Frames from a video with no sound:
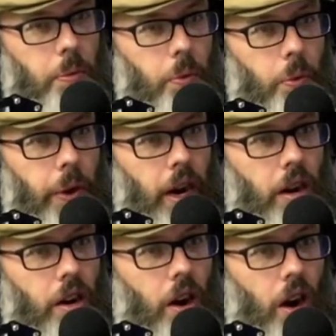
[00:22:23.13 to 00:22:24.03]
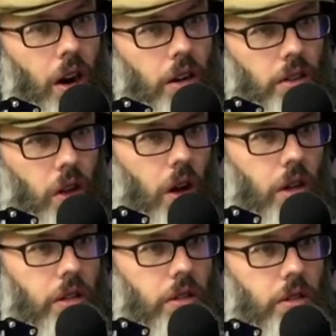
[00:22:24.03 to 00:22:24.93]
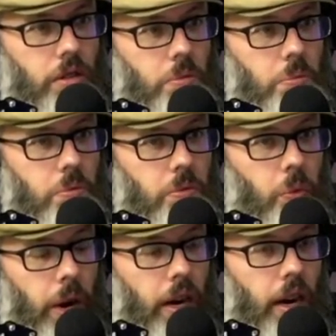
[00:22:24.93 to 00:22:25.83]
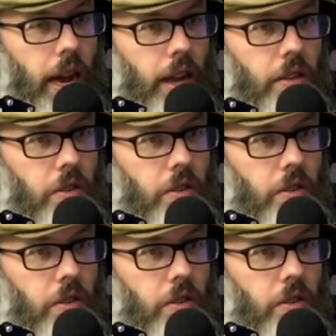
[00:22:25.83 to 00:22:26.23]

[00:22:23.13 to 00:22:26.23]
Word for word: where our laws, whereas